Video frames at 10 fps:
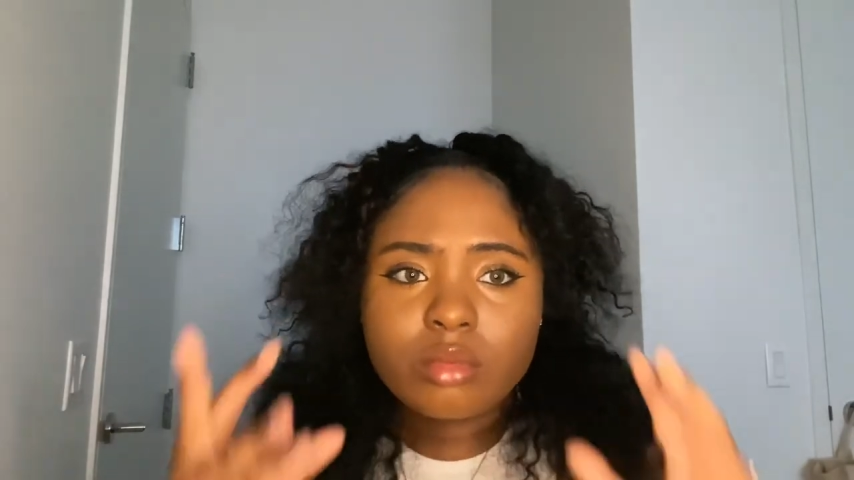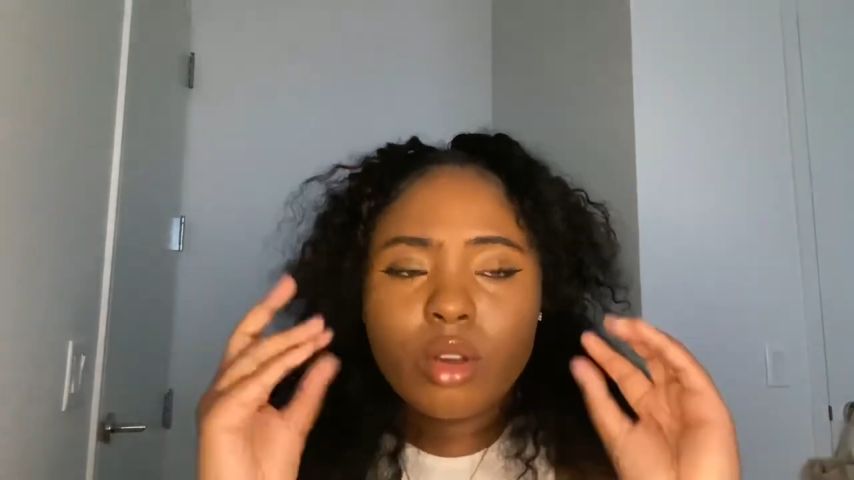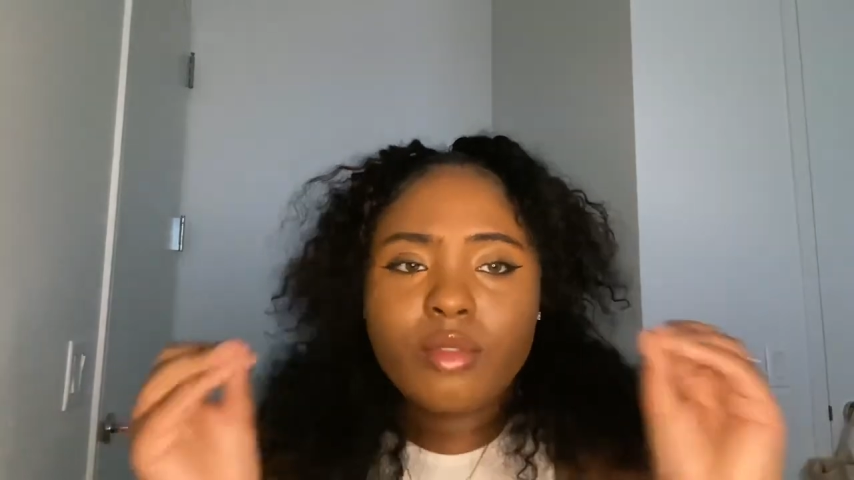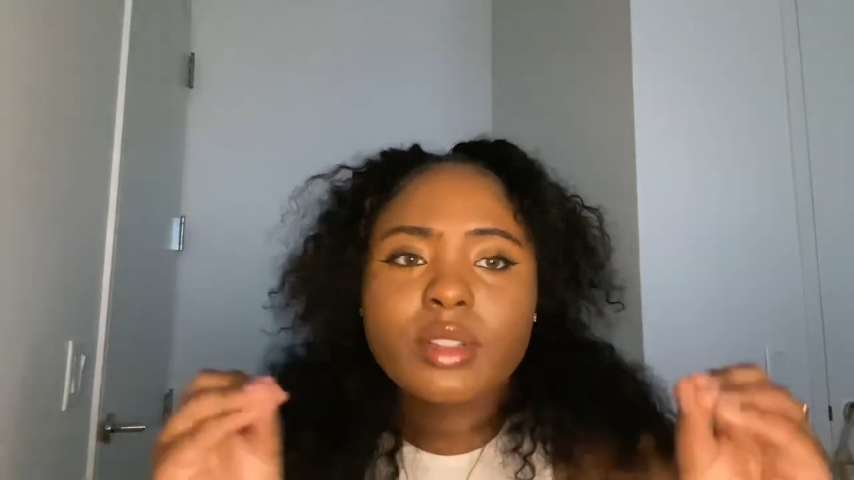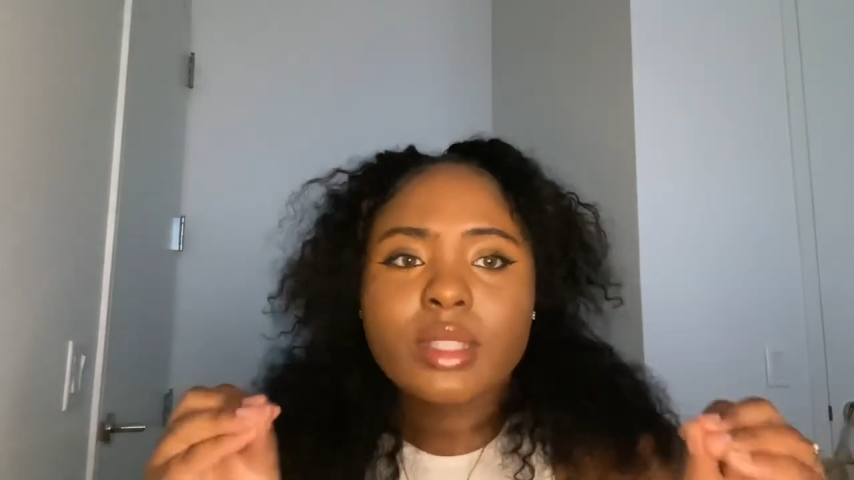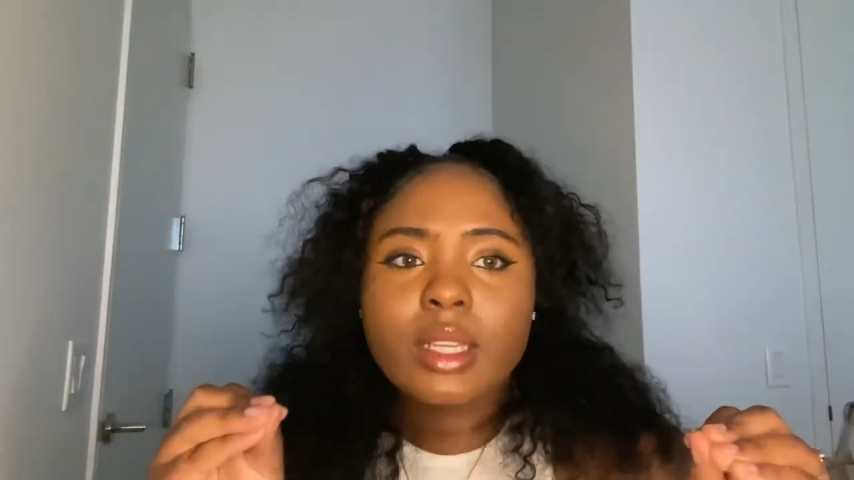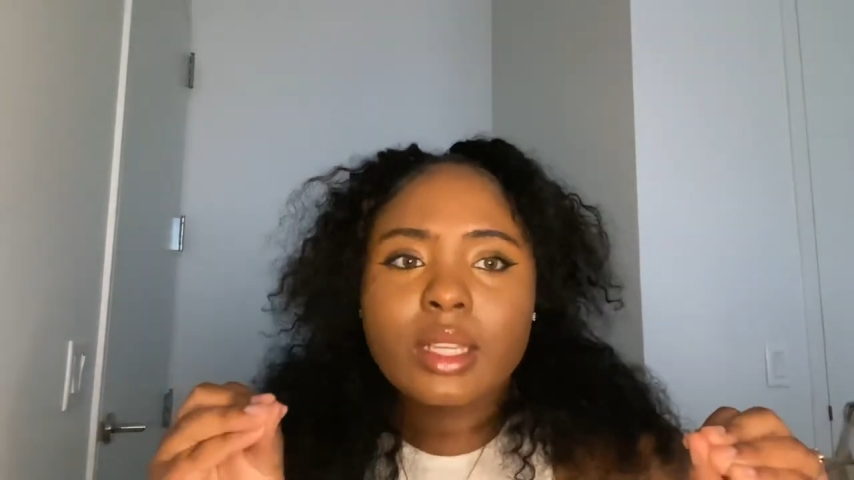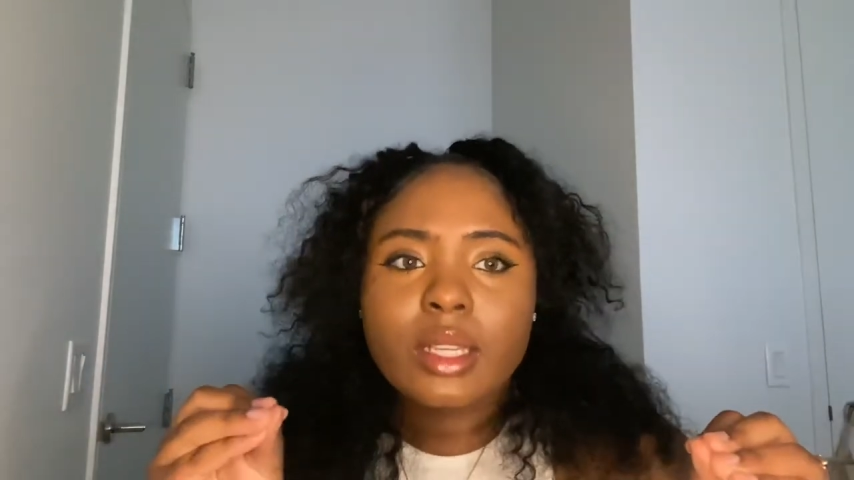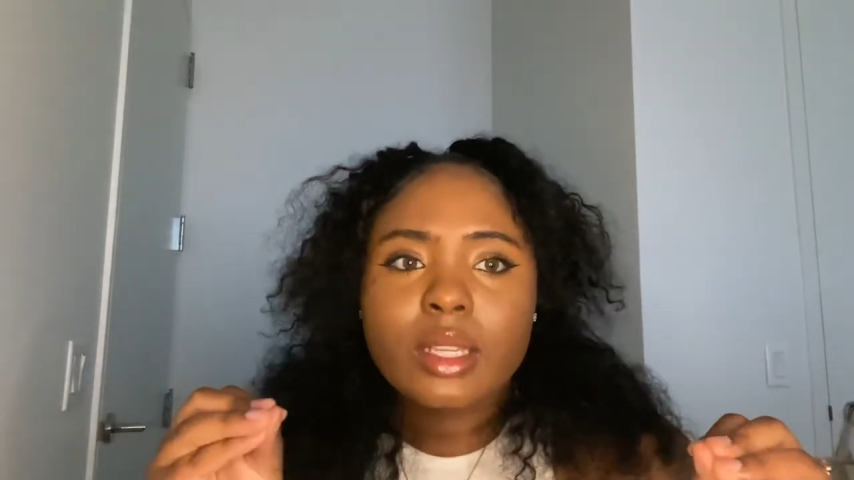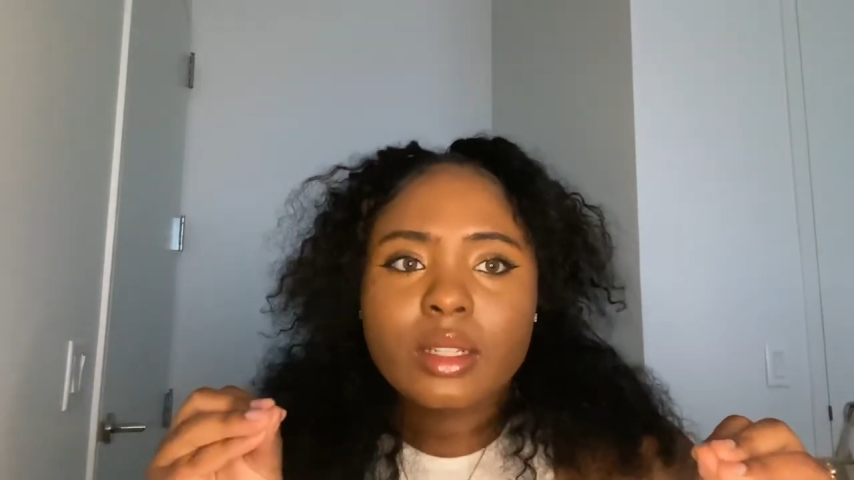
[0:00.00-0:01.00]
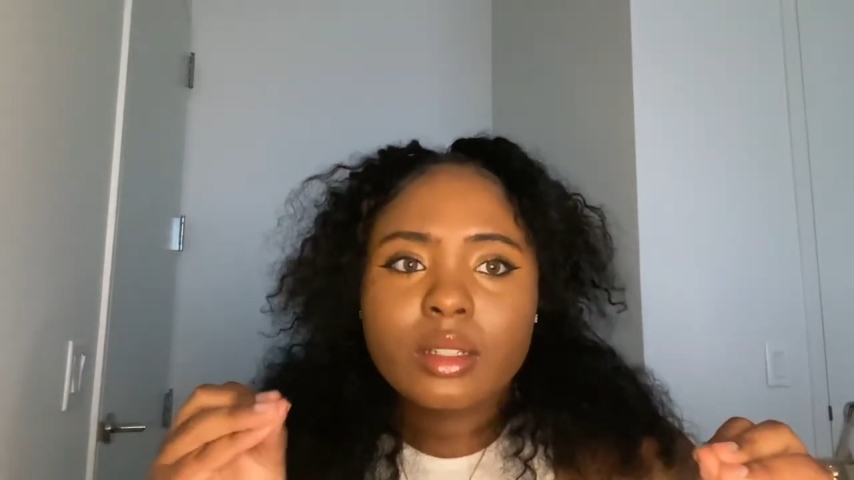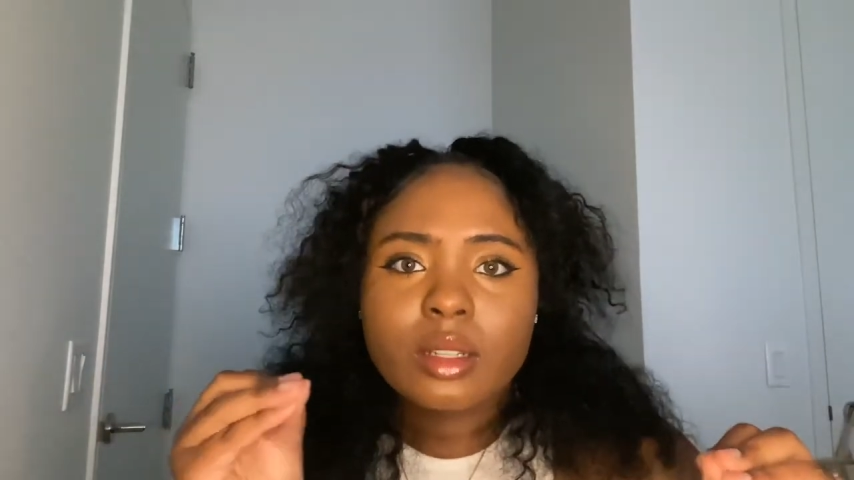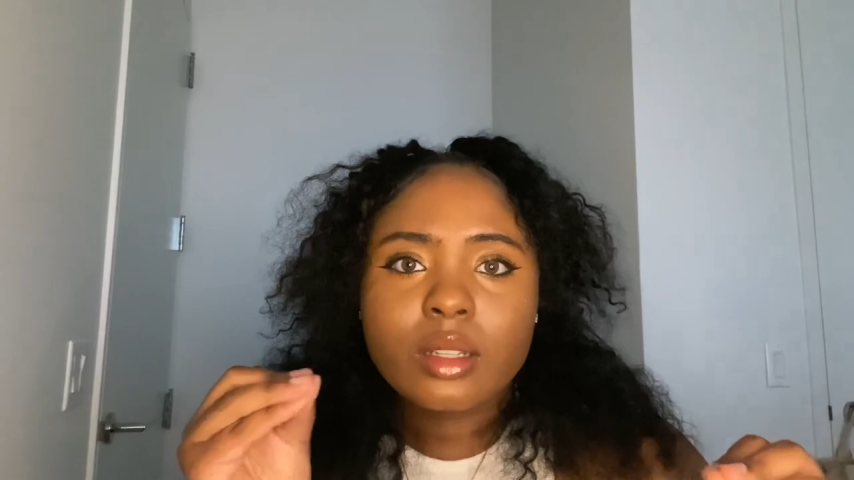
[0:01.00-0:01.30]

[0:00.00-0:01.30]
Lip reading: overthink it,